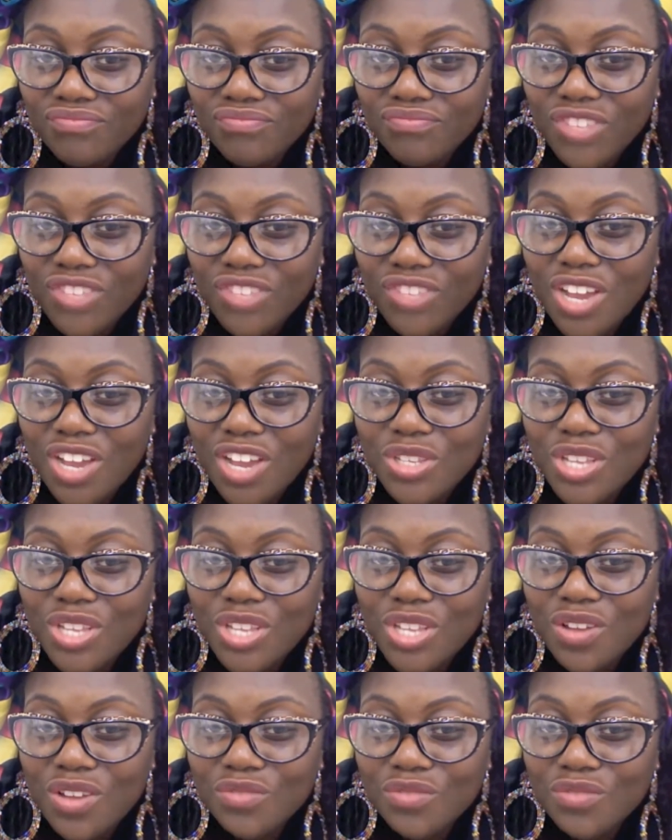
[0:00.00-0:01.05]
You know,
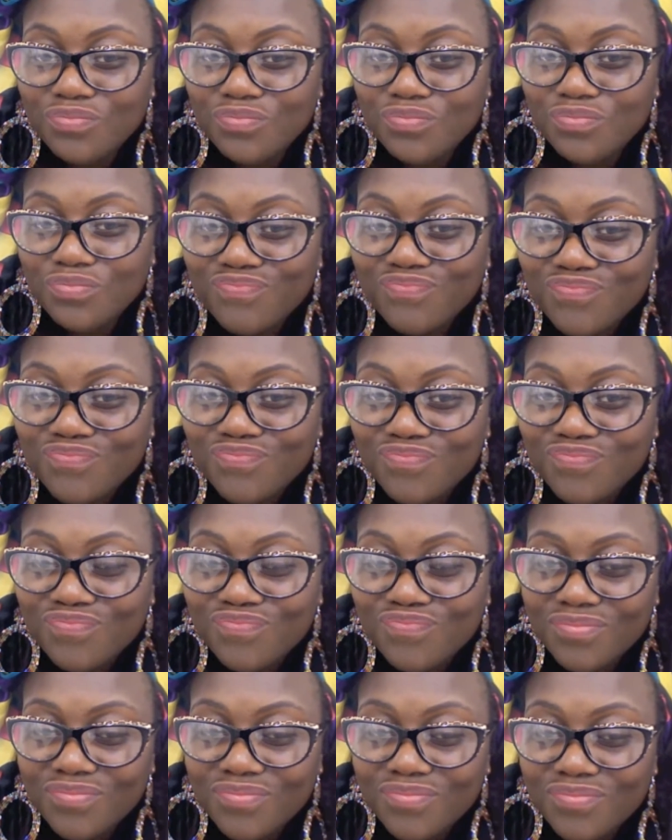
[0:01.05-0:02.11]
so
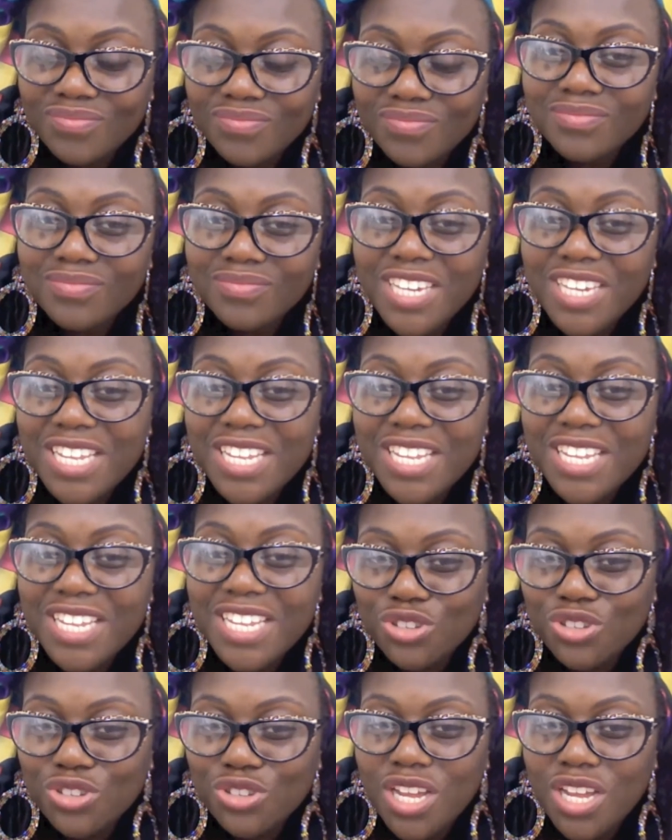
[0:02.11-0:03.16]
get to know
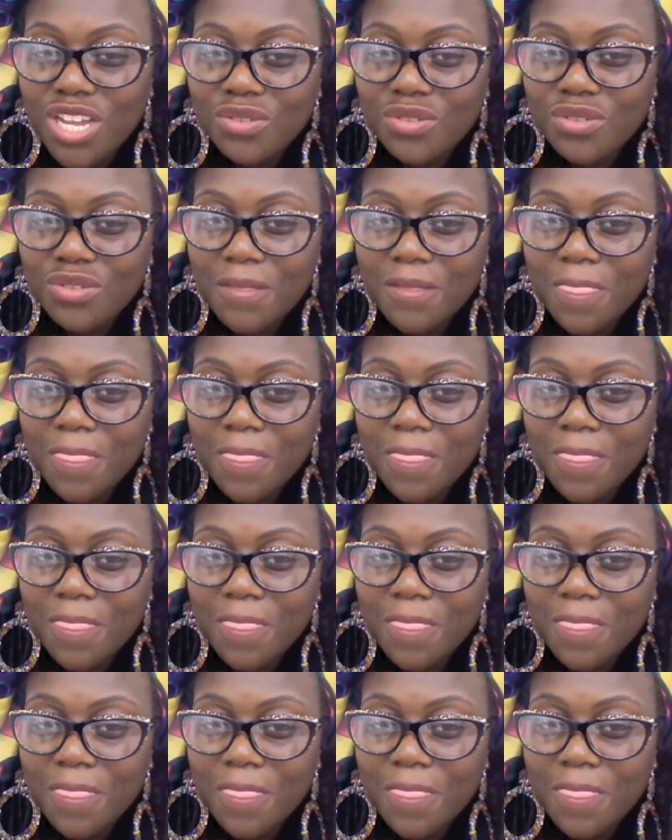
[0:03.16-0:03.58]
your child,